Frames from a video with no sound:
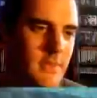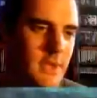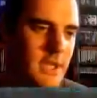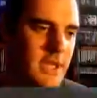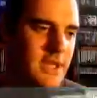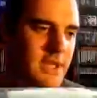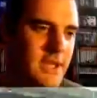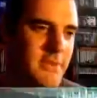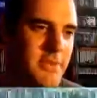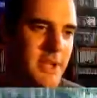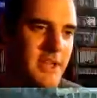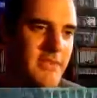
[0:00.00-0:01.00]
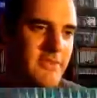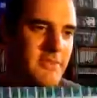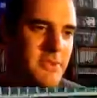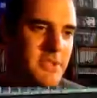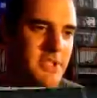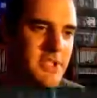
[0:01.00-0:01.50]
Again here battling for
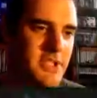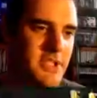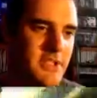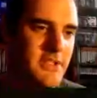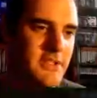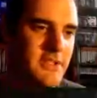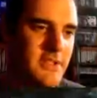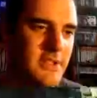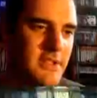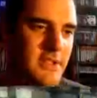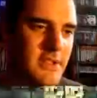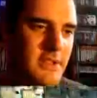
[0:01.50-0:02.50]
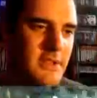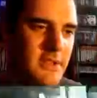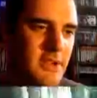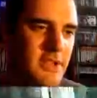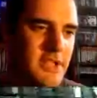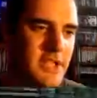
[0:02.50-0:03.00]
position.
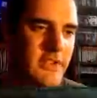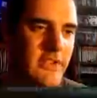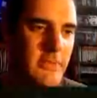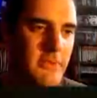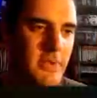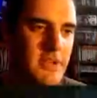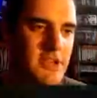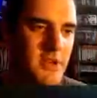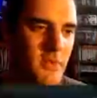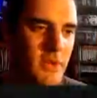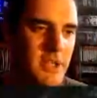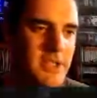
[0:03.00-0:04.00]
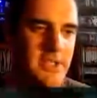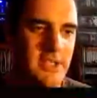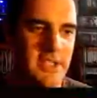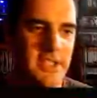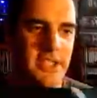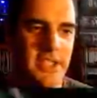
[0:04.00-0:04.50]
No need to give up though. In some ways it's actually